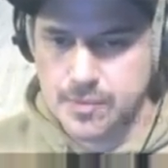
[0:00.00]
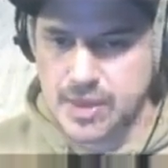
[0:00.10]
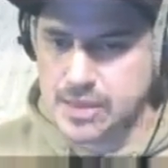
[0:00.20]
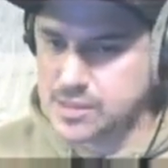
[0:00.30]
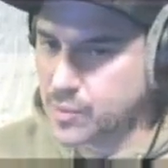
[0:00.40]

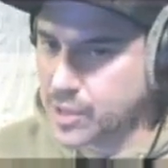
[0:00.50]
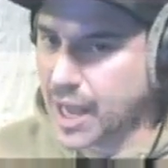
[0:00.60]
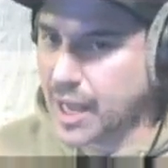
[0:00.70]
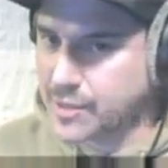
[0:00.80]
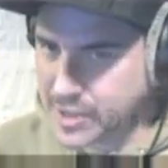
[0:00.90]
That's the one
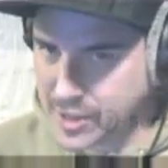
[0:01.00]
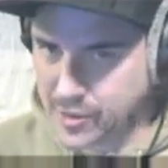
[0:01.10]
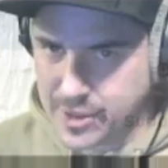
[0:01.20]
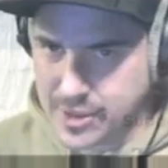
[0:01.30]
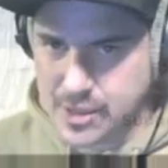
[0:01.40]
I
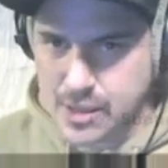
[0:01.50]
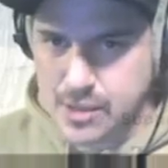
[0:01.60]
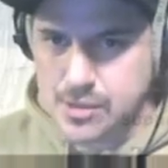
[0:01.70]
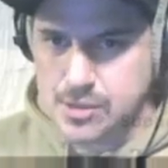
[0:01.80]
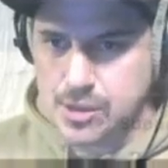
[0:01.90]
recorded.
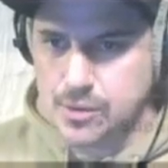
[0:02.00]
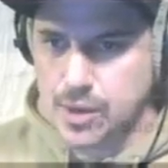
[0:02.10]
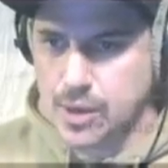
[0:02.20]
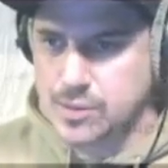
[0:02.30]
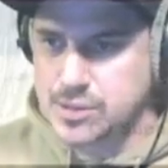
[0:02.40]
So
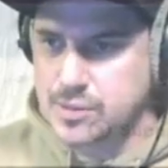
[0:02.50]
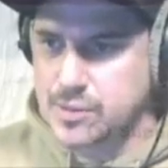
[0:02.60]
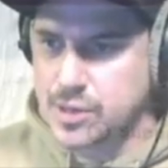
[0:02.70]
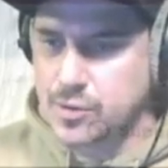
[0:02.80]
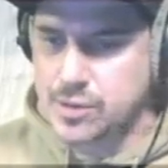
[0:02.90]
I want you to
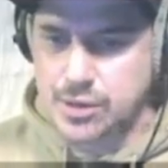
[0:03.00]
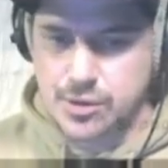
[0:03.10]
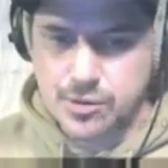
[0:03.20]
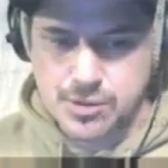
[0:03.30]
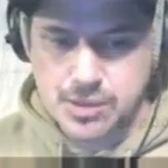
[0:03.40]
record your
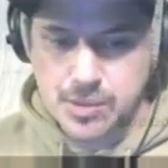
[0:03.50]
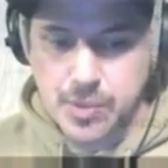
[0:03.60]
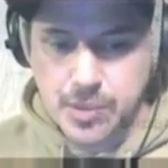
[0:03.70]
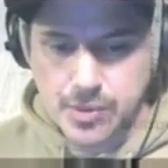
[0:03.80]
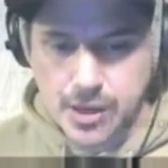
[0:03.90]
own. Some
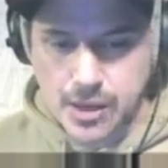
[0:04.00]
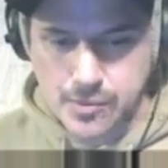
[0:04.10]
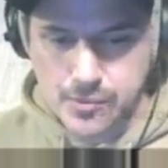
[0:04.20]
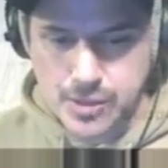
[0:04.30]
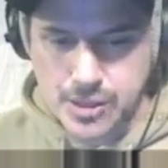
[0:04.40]
people got
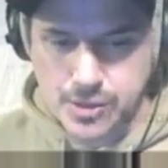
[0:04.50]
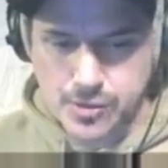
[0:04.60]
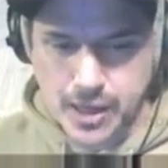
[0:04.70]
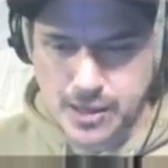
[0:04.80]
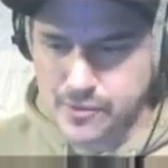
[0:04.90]
really
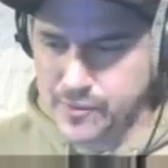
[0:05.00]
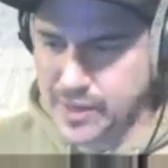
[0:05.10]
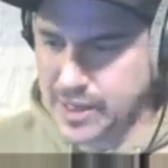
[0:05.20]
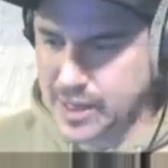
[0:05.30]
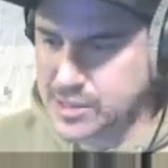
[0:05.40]
creative
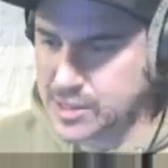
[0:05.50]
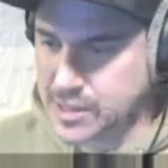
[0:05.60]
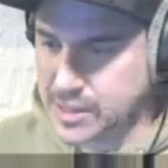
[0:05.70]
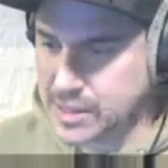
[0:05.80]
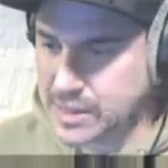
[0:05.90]
and
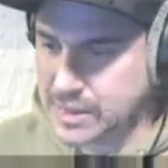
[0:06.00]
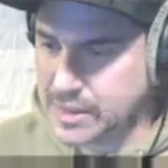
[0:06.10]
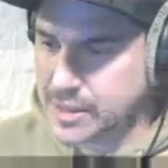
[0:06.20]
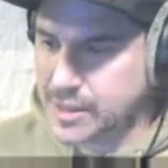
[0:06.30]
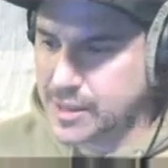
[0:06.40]
actually
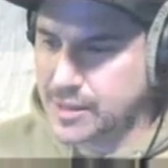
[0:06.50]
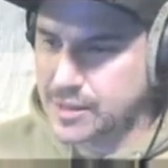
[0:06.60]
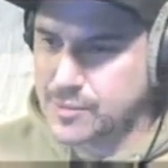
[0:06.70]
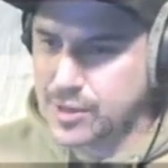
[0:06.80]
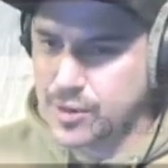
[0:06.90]

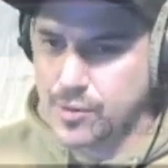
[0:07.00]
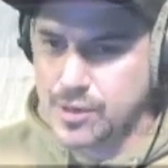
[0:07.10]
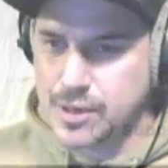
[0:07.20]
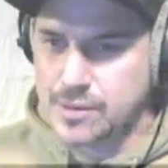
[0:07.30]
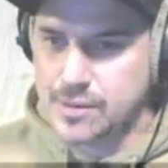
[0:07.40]

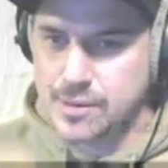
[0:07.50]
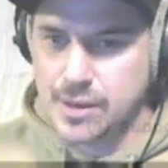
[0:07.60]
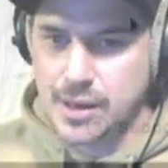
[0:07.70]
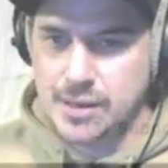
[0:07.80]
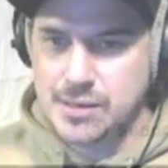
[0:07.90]
recorded
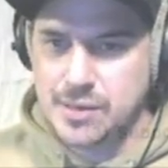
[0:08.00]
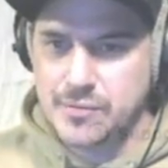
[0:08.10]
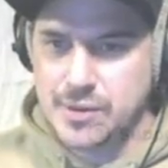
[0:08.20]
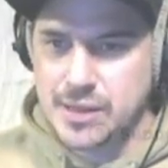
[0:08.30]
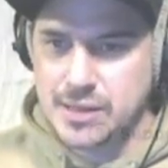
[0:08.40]

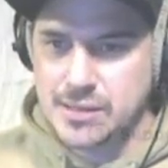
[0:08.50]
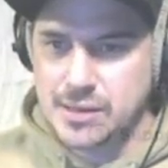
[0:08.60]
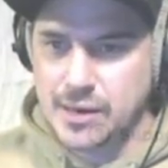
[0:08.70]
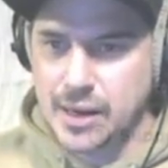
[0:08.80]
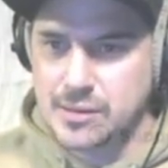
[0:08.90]
different things in
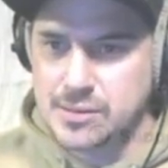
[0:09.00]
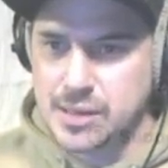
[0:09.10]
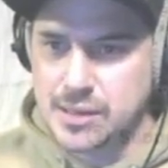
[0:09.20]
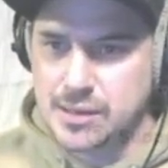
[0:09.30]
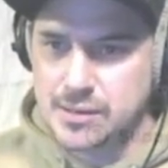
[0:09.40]
their house,
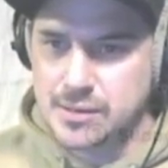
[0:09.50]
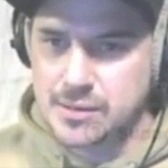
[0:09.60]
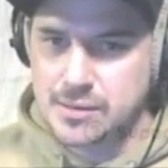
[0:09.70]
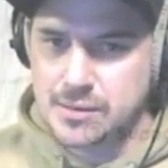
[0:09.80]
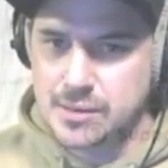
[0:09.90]
like
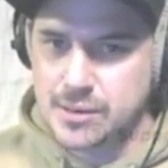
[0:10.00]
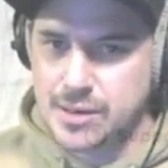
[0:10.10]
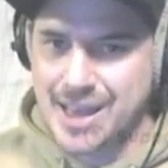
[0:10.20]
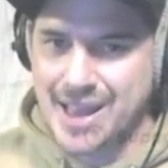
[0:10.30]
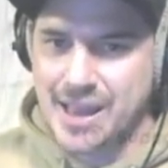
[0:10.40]
their
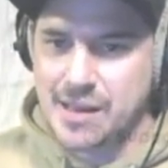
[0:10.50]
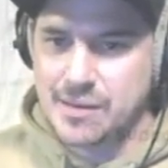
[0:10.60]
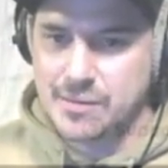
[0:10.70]
cat.